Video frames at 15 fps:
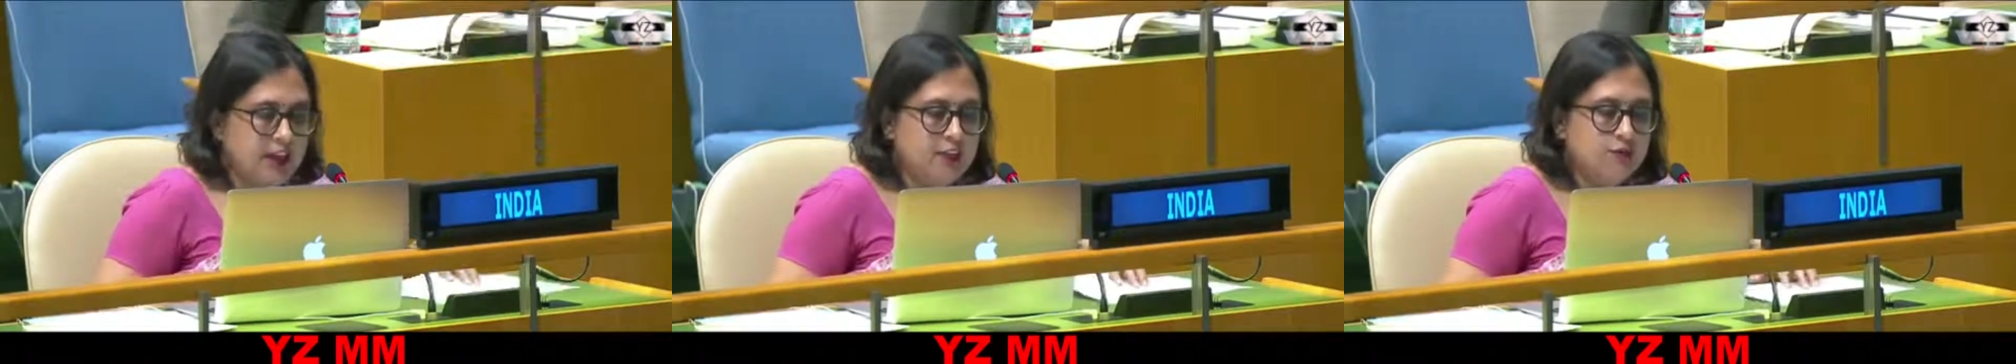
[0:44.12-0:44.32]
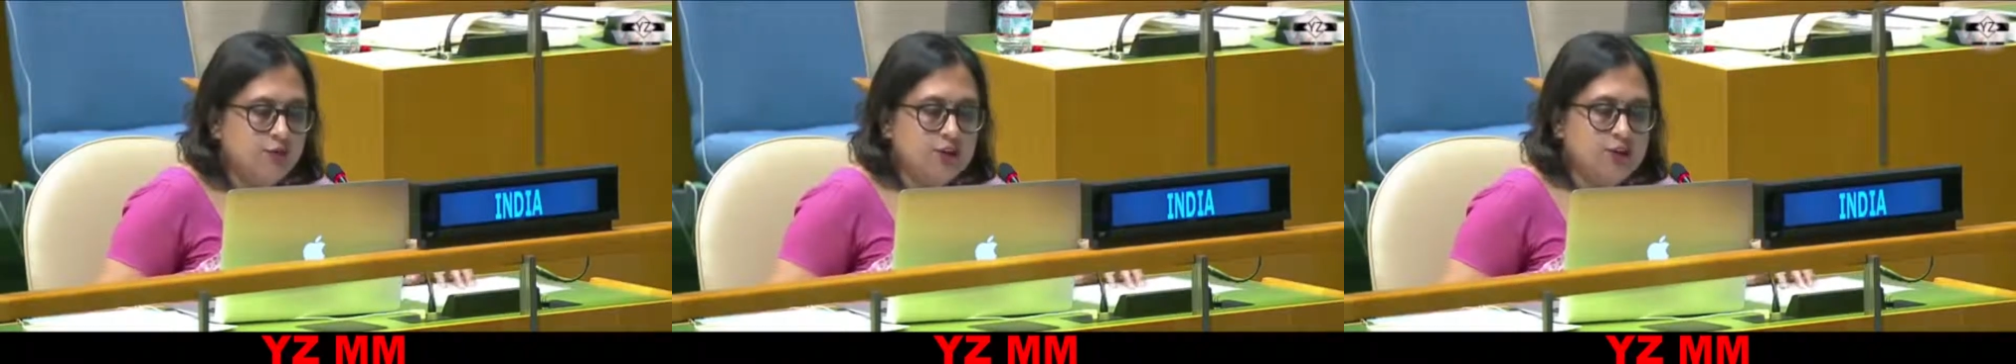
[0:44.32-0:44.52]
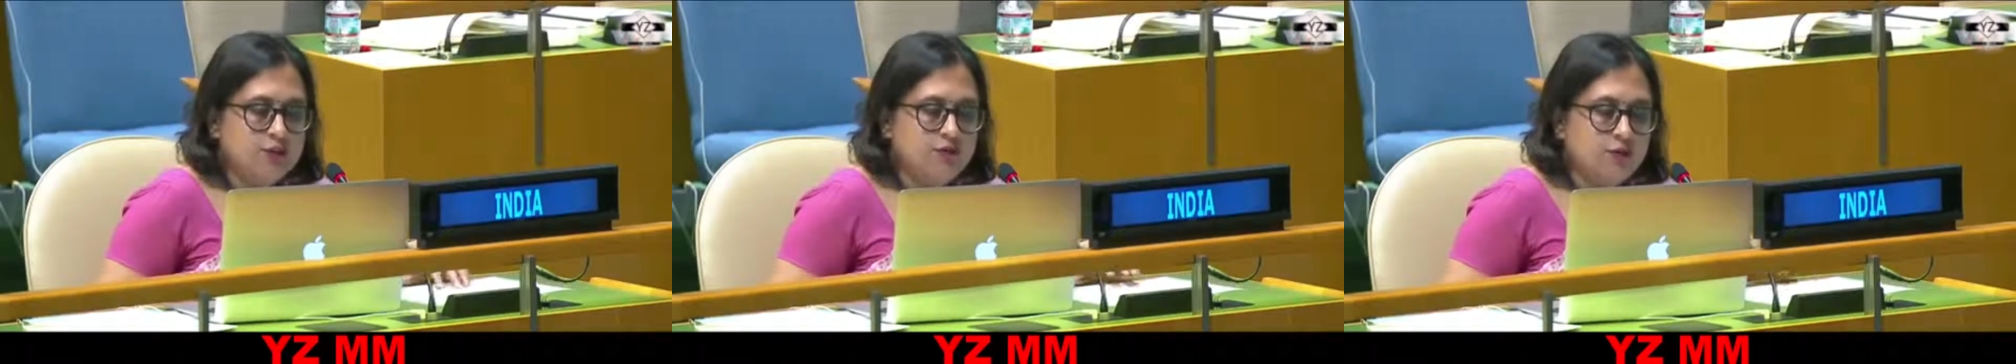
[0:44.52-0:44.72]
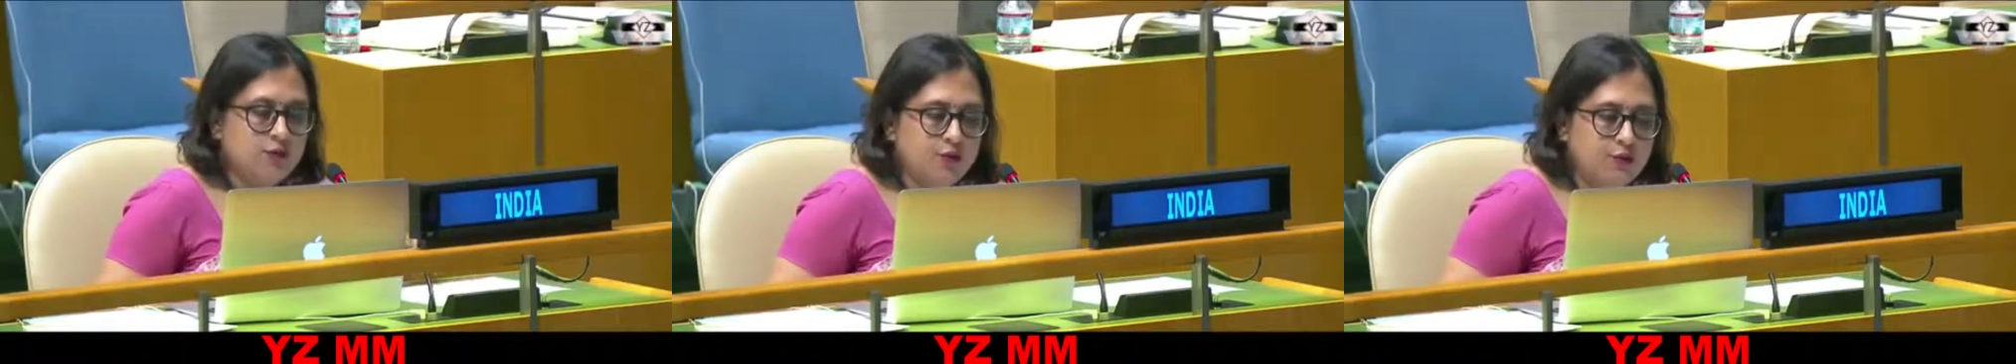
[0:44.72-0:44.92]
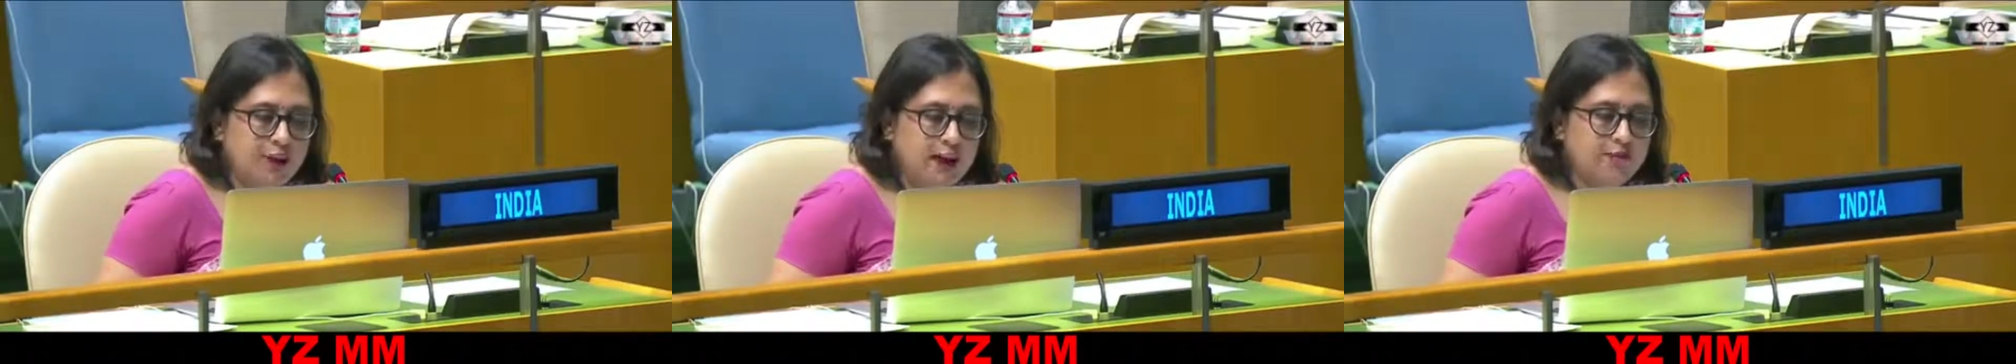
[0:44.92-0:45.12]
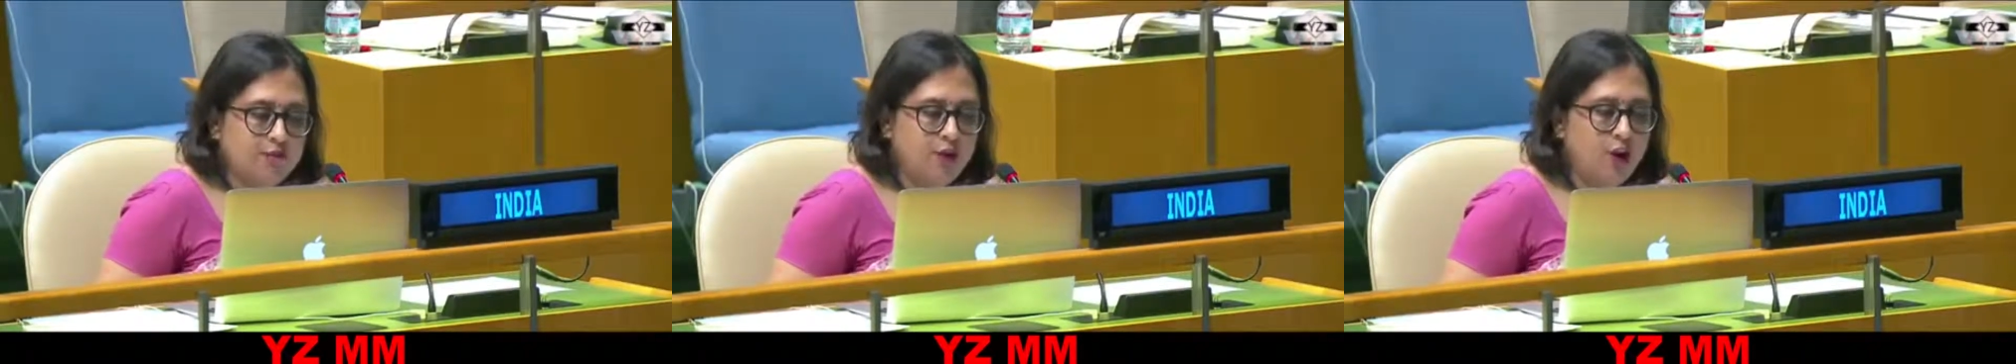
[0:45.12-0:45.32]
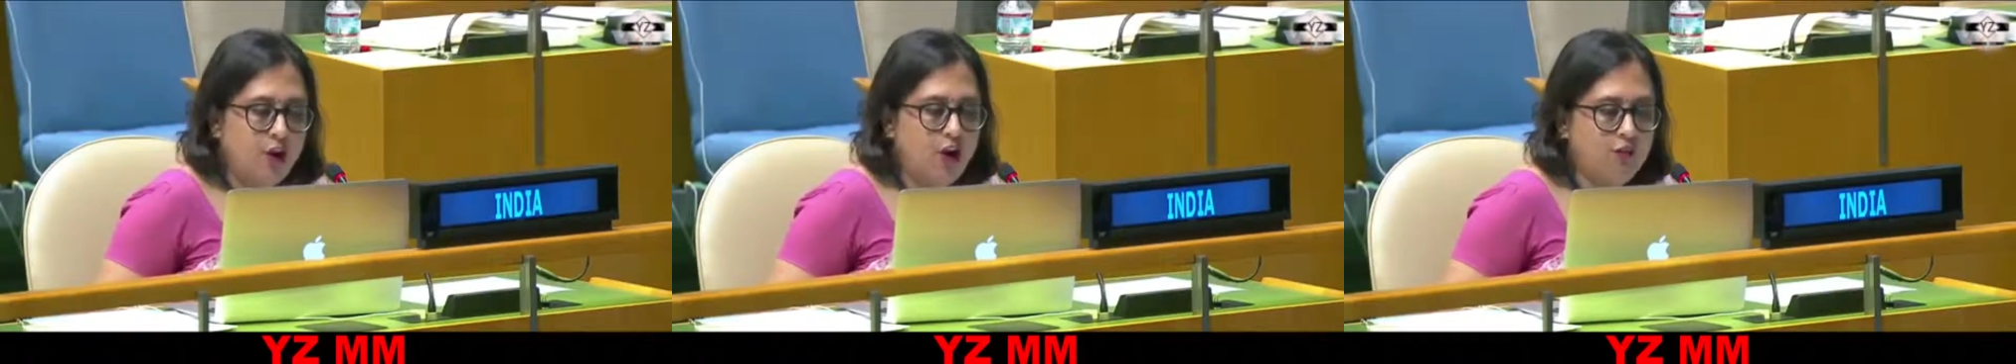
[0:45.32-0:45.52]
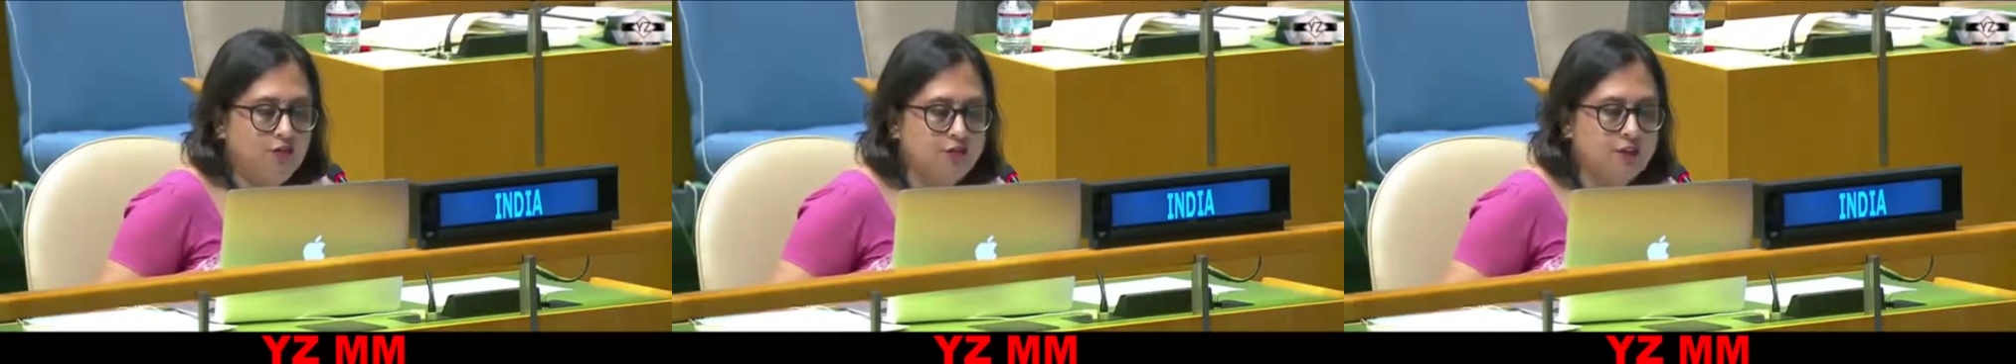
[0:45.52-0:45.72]
It was a photograph
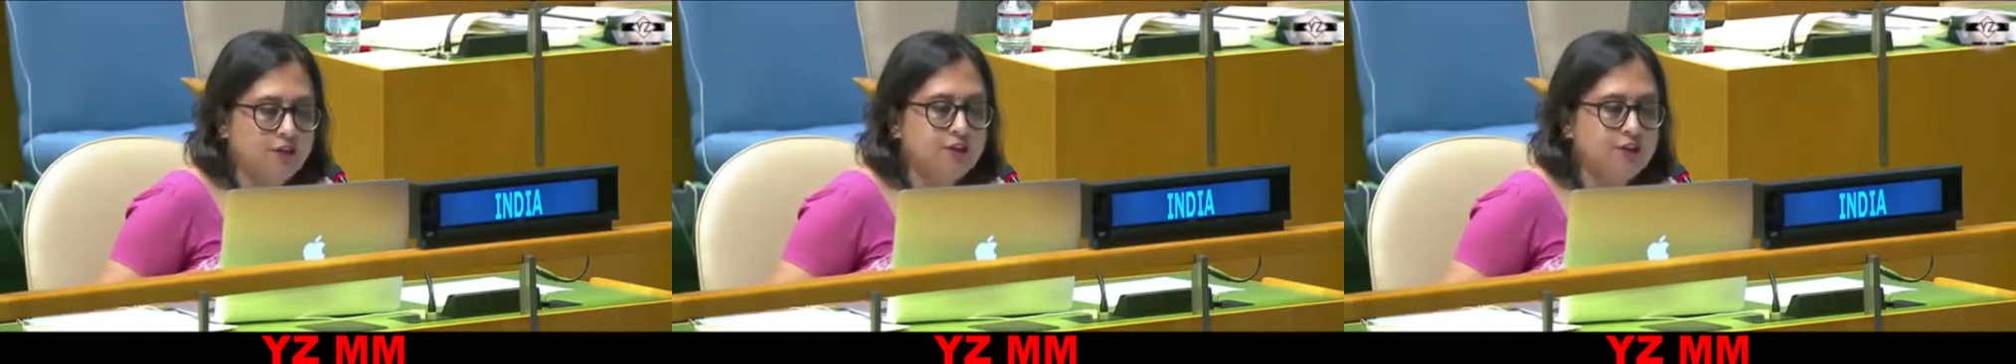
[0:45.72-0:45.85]
of